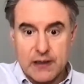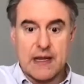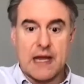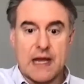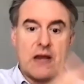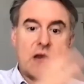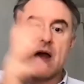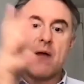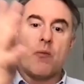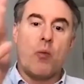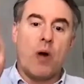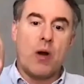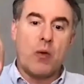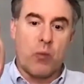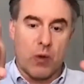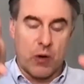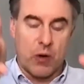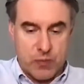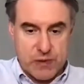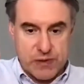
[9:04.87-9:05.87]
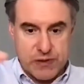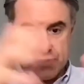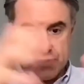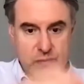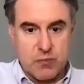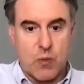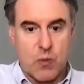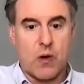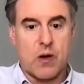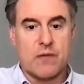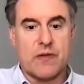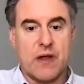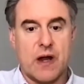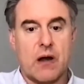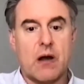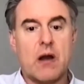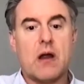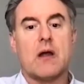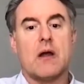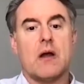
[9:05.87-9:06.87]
Then you have OneWorld, which is more of their